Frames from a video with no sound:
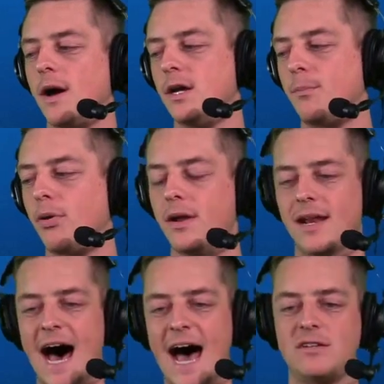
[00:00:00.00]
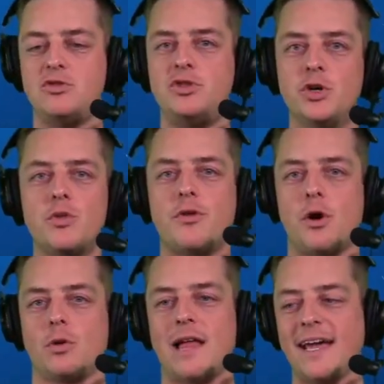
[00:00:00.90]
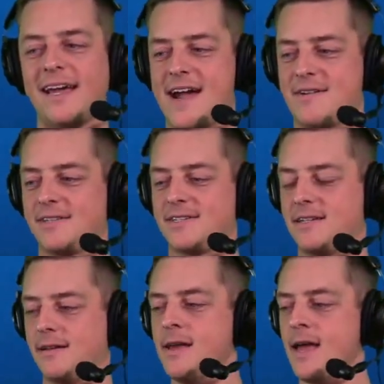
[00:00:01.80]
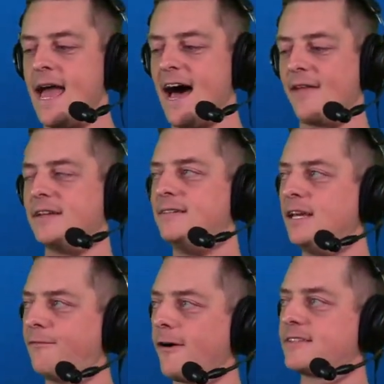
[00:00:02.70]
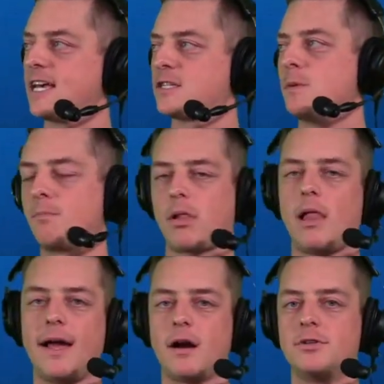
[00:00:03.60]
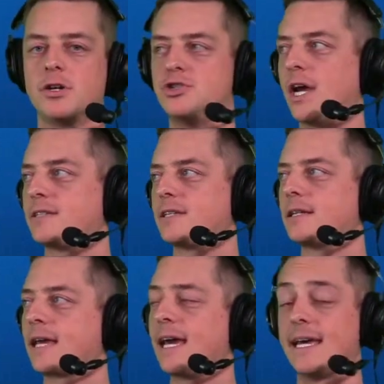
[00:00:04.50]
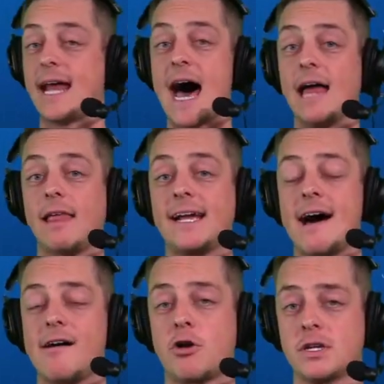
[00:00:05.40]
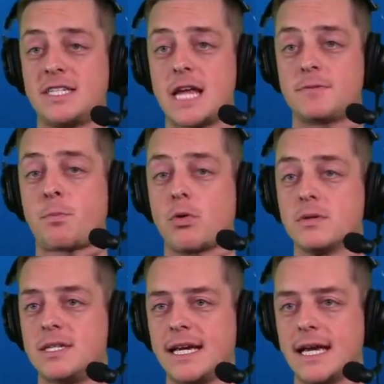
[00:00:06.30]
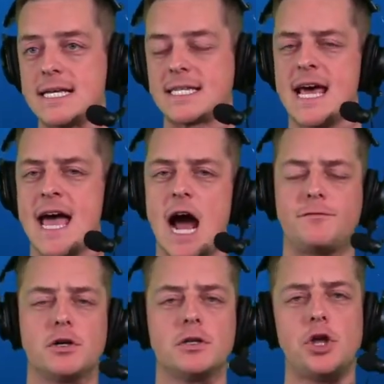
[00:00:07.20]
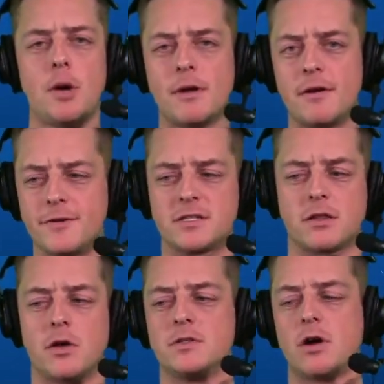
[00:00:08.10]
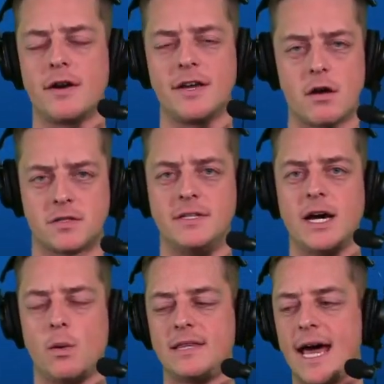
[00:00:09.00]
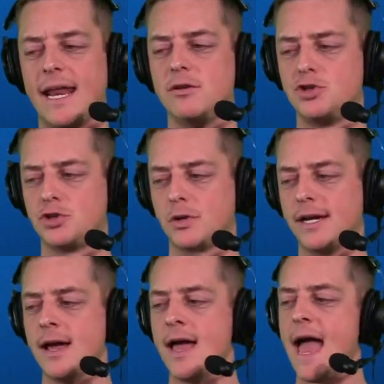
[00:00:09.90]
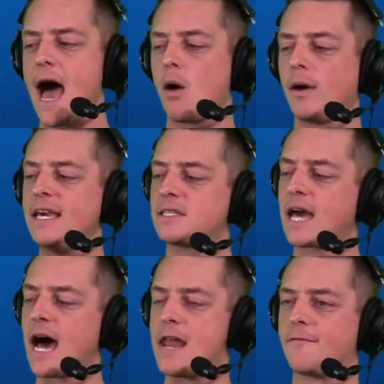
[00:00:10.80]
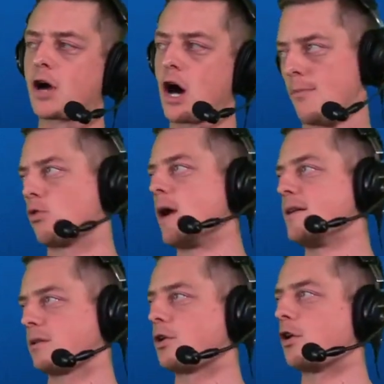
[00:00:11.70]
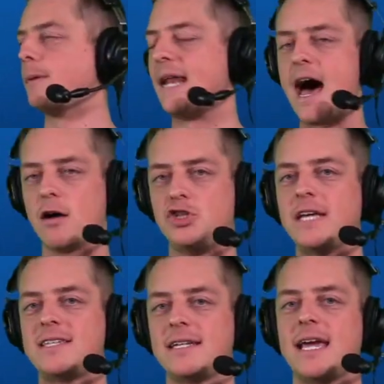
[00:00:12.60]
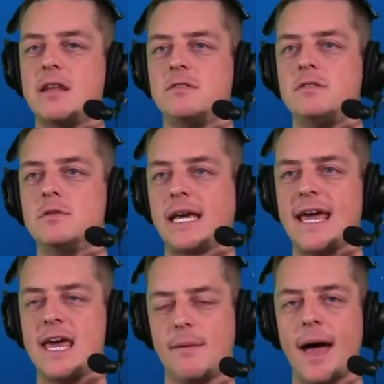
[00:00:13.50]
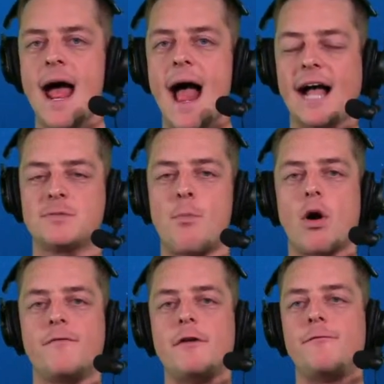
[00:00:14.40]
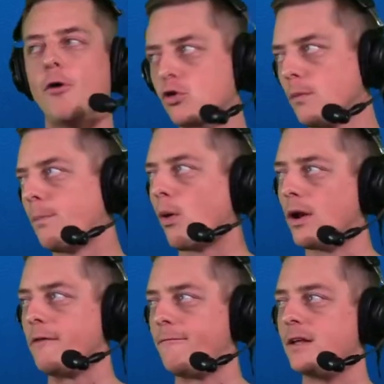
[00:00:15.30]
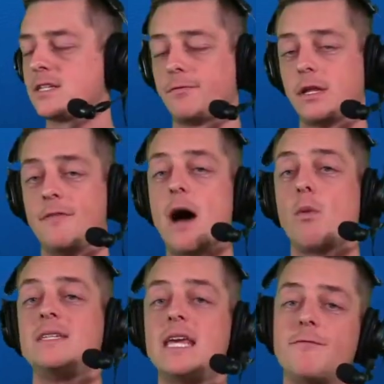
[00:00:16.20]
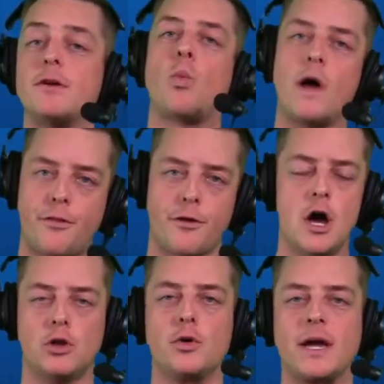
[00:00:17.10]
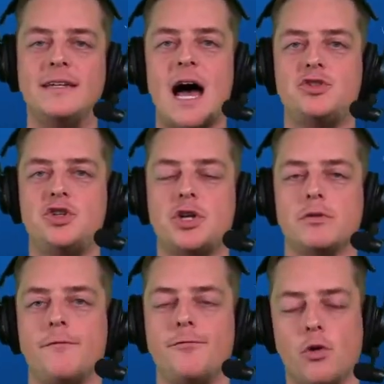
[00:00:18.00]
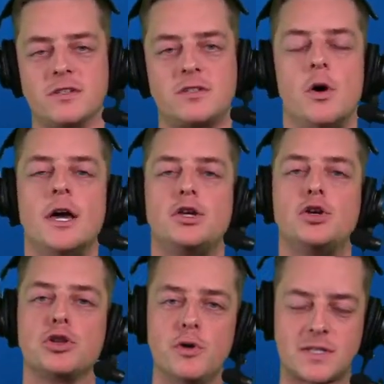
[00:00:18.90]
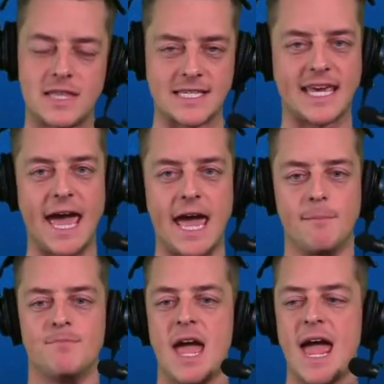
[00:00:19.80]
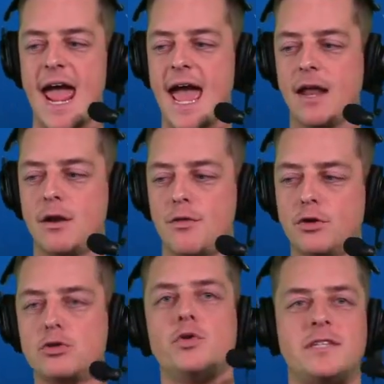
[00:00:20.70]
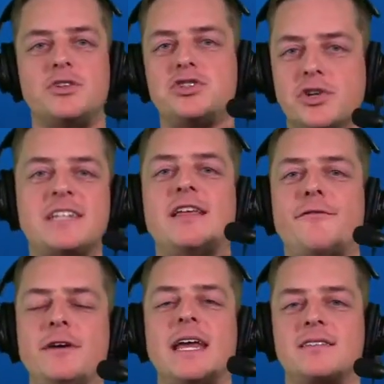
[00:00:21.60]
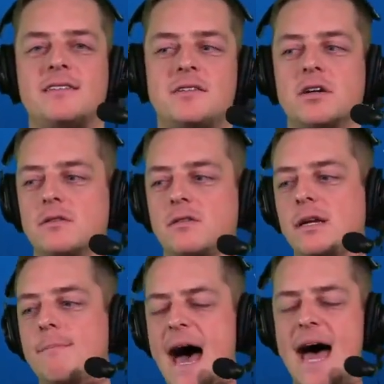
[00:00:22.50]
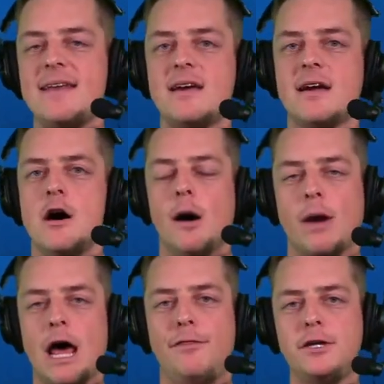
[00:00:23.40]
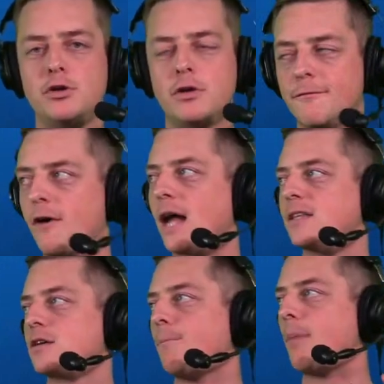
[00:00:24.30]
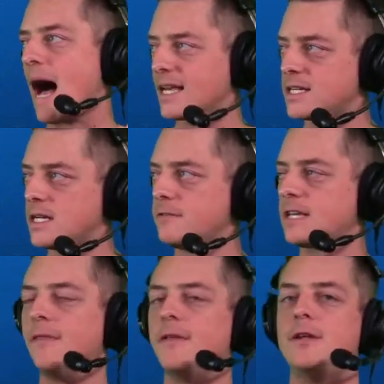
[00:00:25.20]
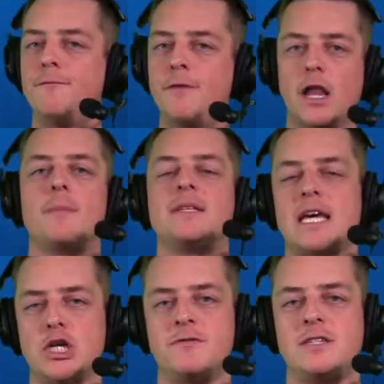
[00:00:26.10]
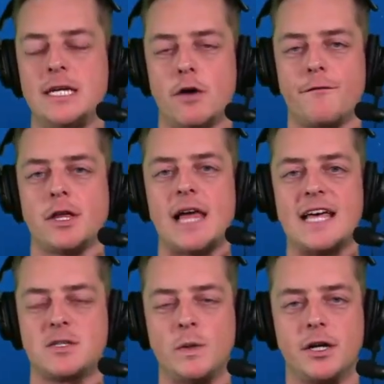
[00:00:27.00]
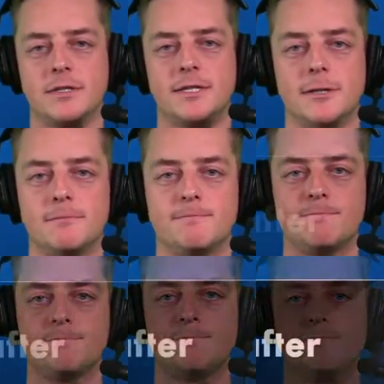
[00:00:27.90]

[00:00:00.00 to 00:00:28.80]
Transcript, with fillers: to put it. I do, though, like Harrison, how the defense has been playing under Jason Kidd. Yes. I like how Kristaps Porzingis, after a little bit of a slow start, he also dealt with that injury, how he's kind of come around a little bit, and how Jason Kidd is using him as more of a focal point offensively. That was even with Luka Doncic on the floor. So you lose this game, and the losing streak to Phoenix is certainly maddening, but I think you can find some positives in the developments that you've seen over the last week or two. What